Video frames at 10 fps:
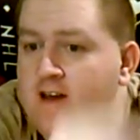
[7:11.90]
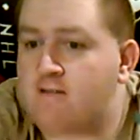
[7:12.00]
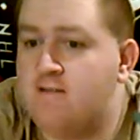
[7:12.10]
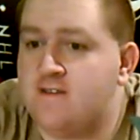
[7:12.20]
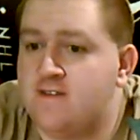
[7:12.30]

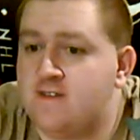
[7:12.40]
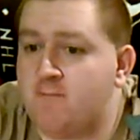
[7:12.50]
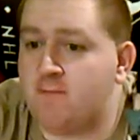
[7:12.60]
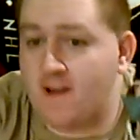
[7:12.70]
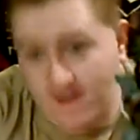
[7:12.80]
Now he's a
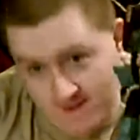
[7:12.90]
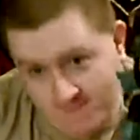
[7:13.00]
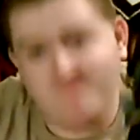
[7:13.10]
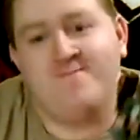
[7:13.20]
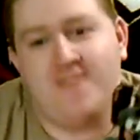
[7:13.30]
Decepticon,
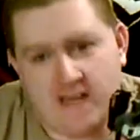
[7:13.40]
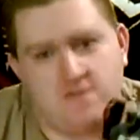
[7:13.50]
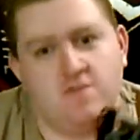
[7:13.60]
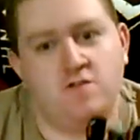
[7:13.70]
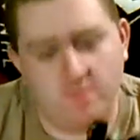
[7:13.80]

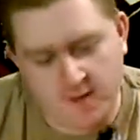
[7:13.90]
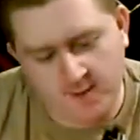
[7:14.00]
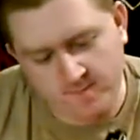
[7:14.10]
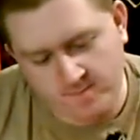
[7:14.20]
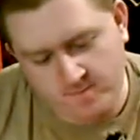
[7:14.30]
as he should be,